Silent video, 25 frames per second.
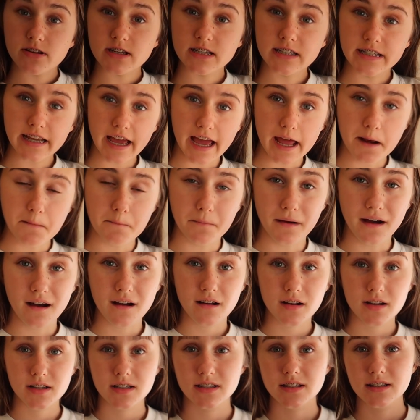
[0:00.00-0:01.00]
for 10
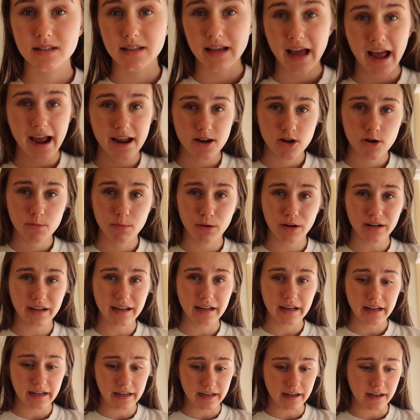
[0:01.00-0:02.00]
bucks. Ain't nobody
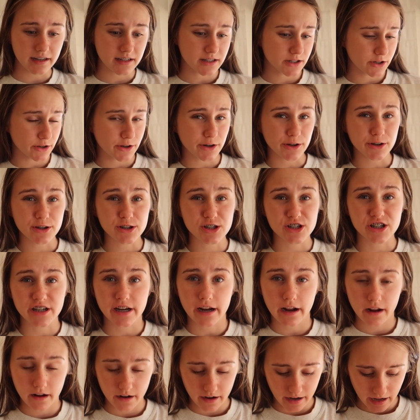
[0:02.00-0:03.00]
need no
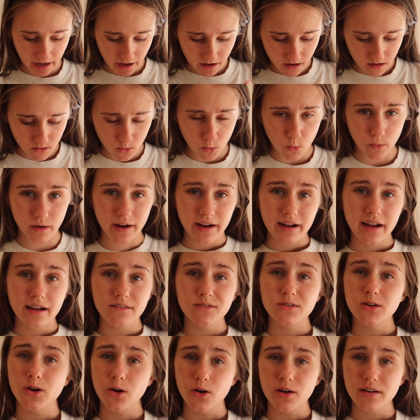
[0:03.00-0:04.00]
Gucci, okay? We
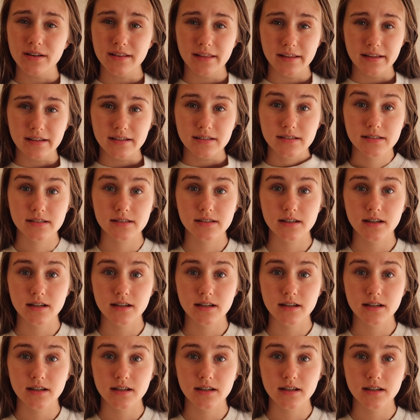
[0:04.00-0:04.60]
have got this.